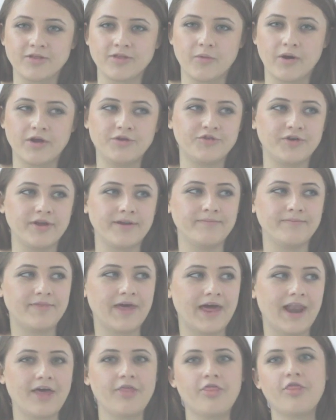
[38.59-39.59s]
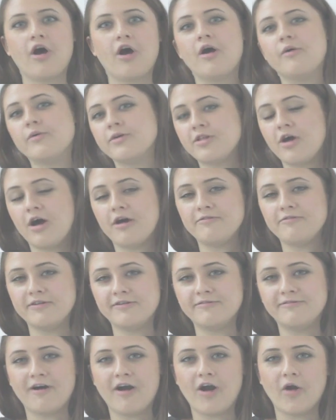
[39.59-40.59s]
The one dream that I thought was off in a
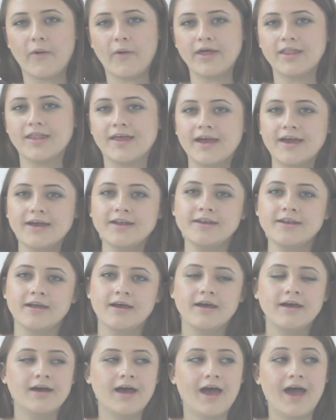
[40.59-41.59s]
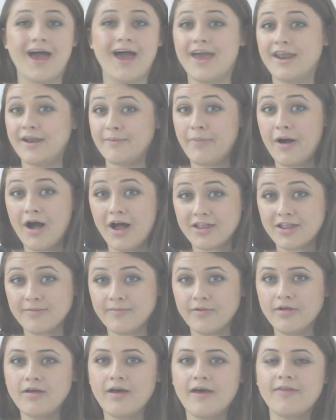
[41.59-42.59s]
faraway land and impossible,